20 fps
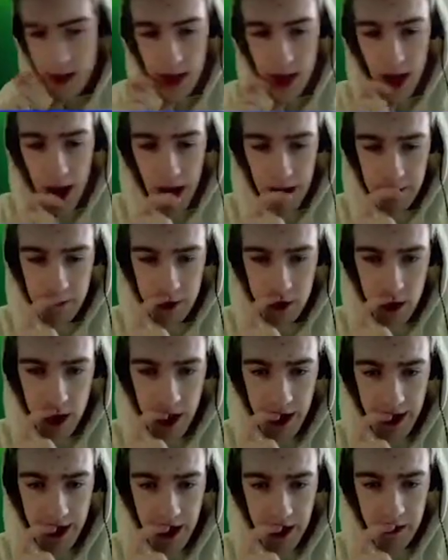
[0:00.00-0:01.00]
I'm
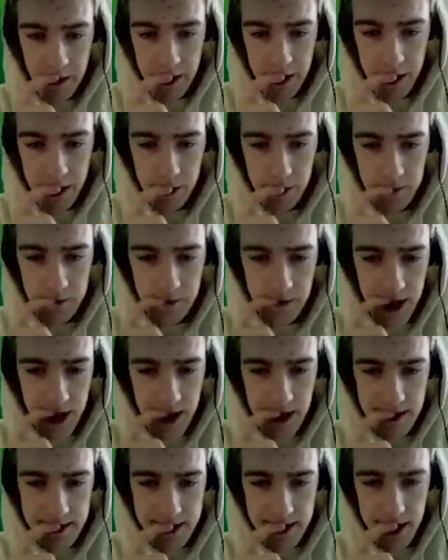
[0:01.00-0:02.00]
great. How are you?
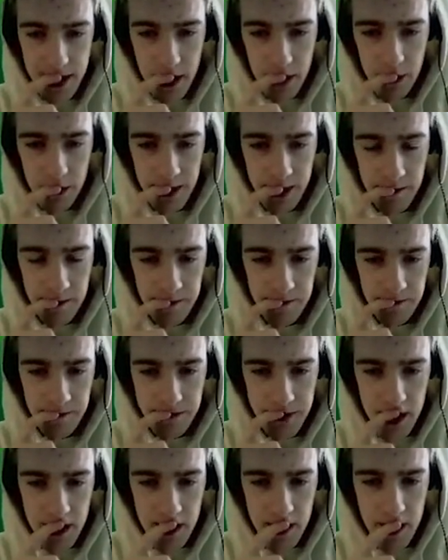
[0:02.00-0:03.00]
How's it going?
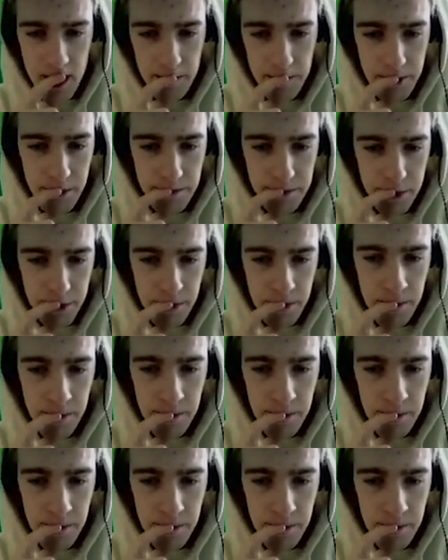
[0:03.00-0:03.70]
Boop, boom,